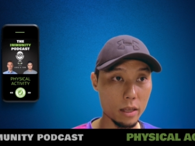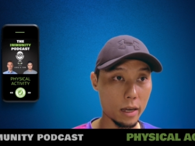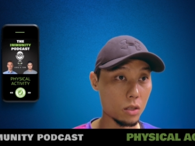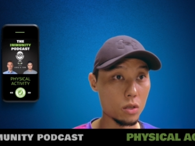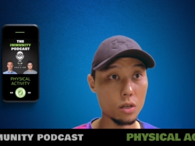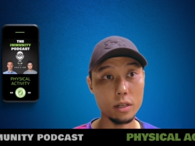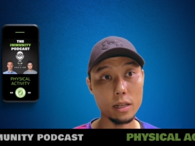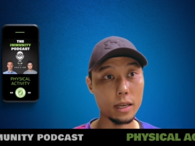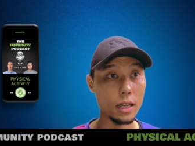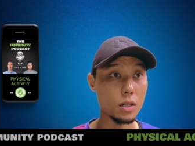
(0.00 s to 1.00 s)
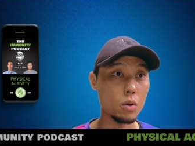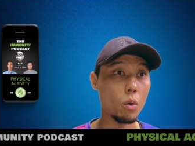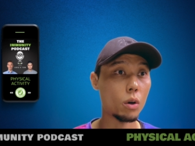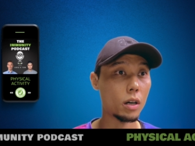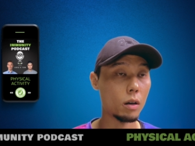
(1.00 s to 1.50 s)
they considered like
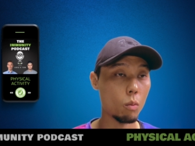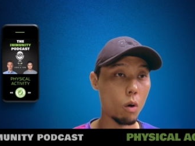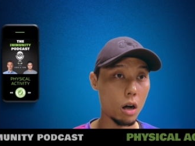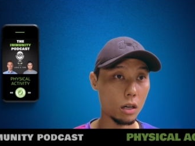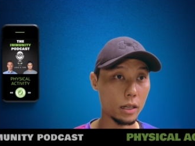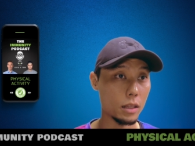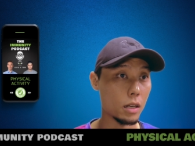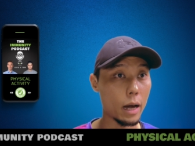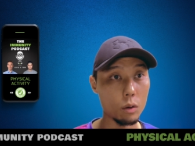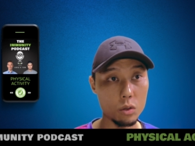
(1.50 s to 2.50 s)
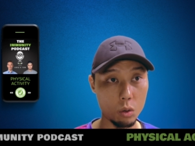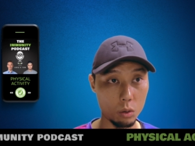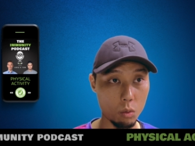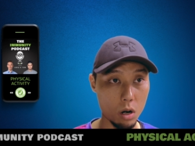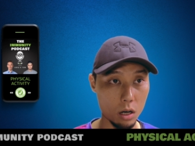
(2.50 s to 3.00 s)
indoor walk and then outdoor
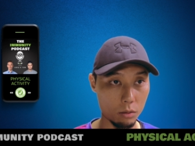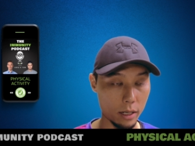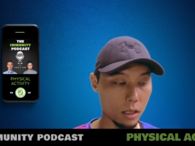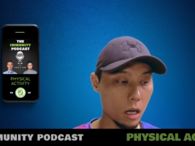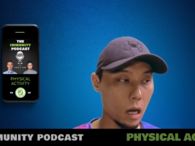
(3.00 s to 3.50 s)
walk, right?